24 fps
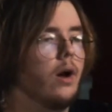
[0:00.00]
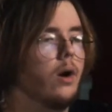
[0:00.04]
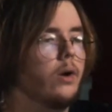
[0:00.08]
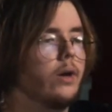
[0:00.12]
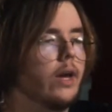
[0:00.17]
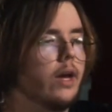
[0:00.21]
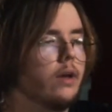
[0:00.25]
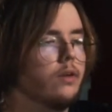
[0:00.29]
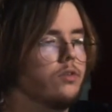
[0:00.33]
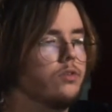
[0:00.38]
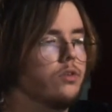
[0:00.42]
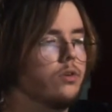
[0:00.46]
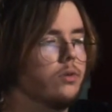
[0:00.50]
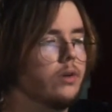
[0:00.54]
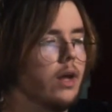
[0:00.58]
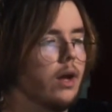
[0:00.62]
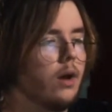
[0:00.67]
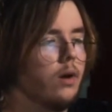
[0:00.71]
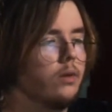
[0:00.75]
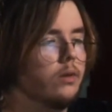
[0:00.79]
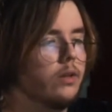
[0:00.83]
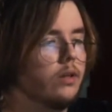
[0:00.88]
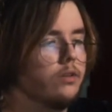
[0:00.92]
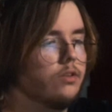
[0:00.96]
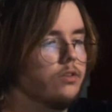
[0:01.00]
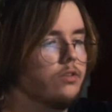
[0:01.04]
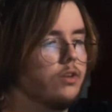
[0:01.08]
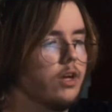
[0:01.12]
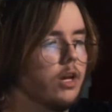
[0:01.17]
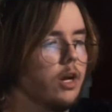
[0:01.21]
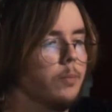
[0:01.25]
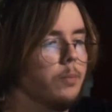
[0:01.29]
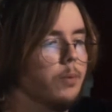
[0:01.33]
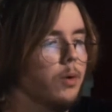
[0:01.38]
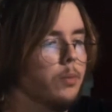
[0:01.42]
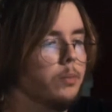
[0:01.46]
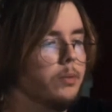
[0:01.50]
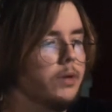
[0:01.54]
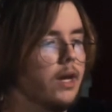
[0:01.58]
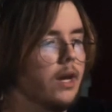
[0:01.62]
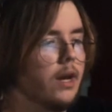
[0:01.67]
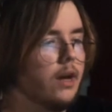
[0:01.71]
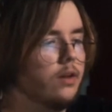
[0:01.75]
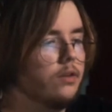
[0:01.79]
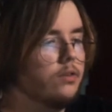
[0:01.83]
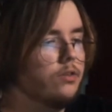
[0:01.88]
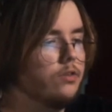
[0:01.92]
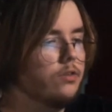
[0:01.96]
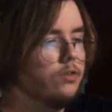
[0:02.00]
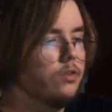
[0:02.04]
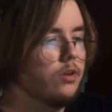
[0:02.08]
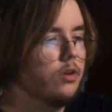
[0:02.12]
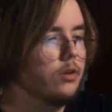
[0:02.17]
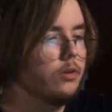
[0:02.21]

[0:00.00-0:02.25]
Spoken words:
Okay, so now let's set up OBS.